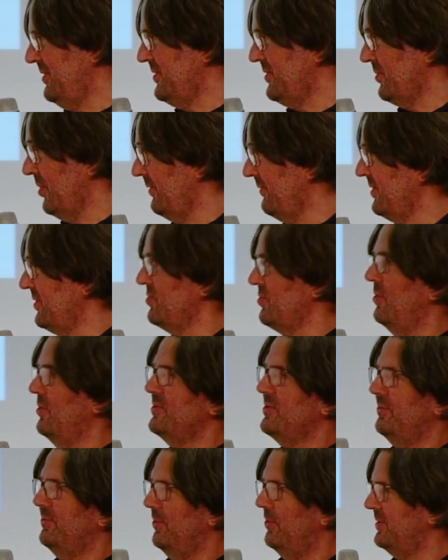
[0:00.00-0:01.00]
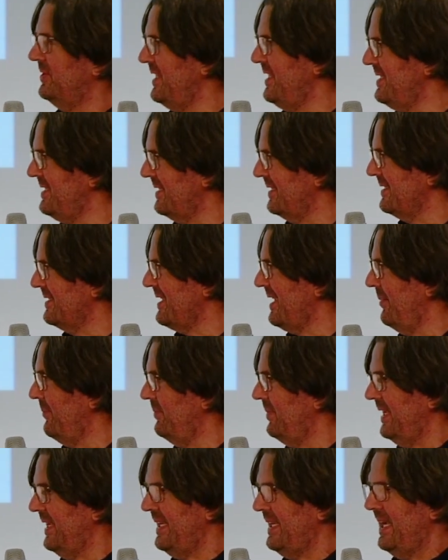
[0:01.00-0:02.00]
services, also for data
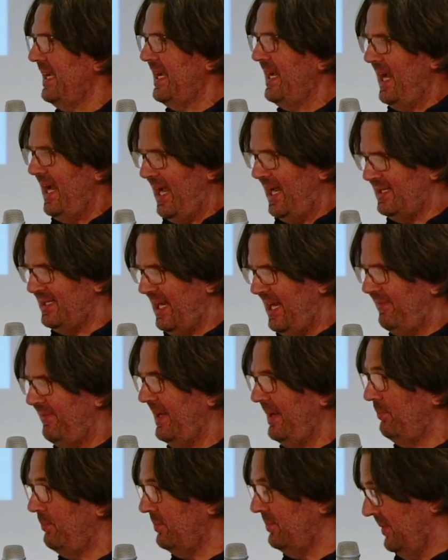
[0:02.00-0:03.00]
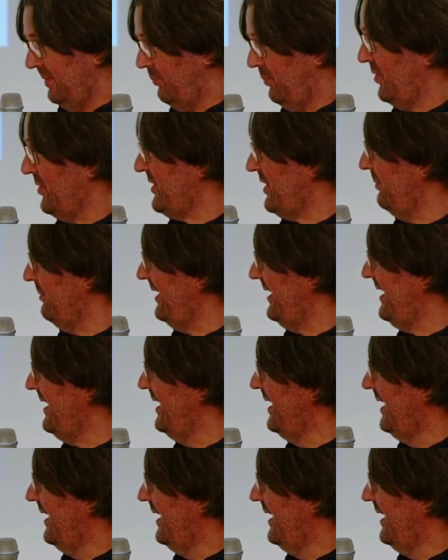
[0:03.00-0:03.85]
sampling and having possibly